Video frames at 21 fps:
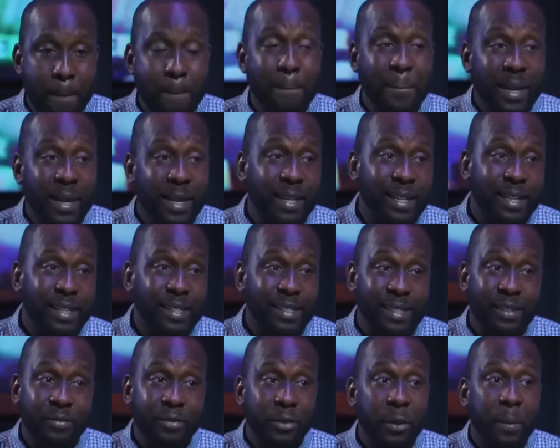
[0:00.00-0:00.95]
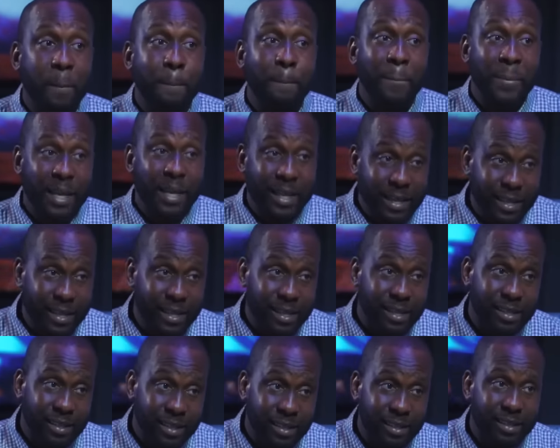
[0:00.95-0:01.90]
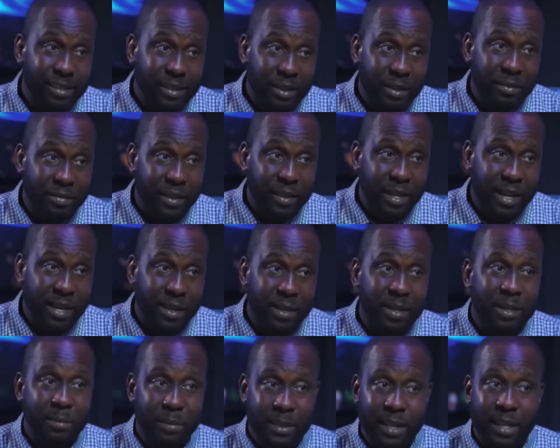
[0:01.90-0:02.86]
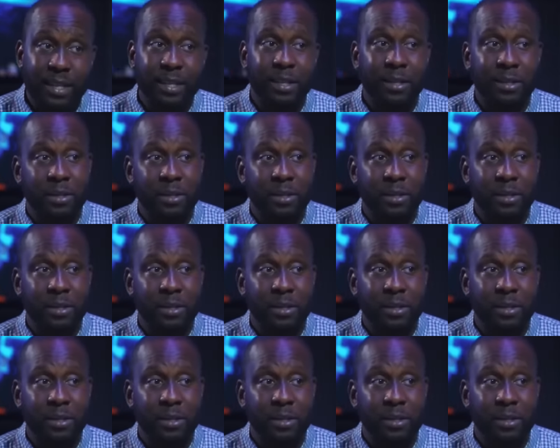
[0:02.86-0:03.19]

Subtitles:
millions, if not billions, of naira. I'm telling